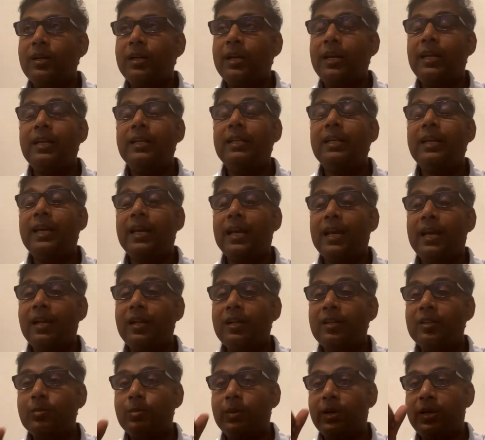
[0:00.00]
anything
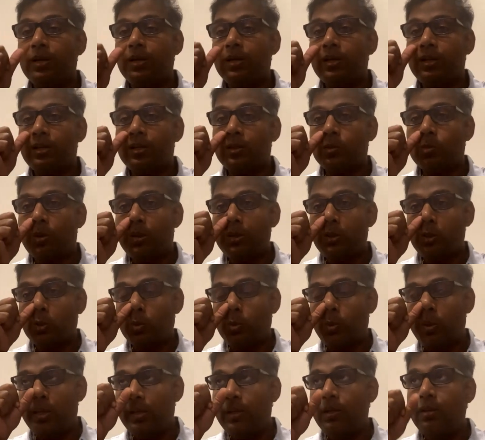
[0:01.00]
else, because
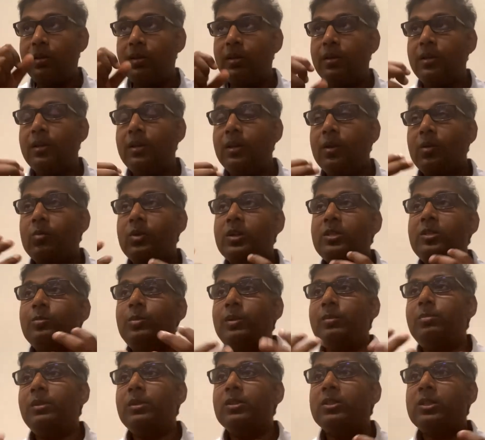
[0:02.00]
once
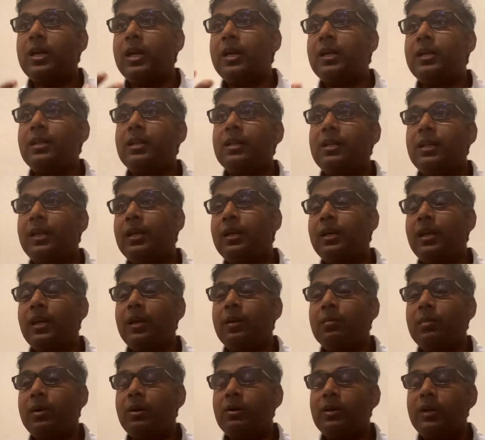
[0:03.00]
people start thinking
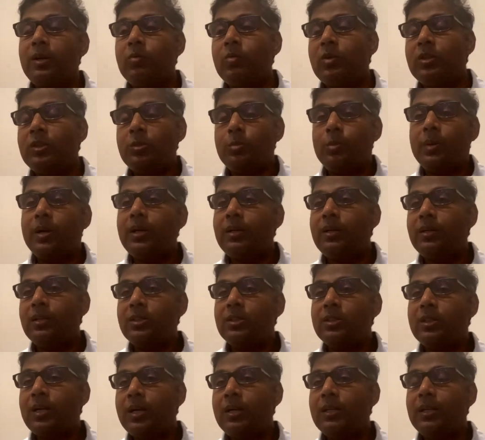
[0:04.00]
about it, once partners
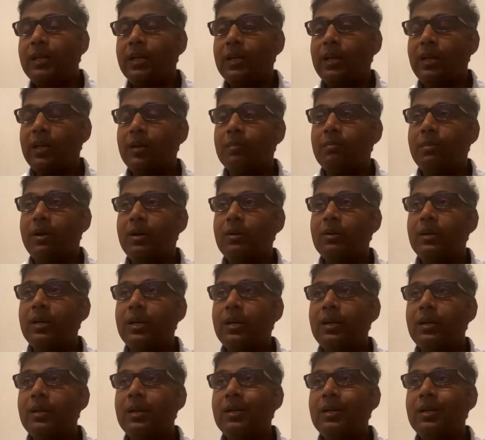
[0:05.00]
start thinking about it,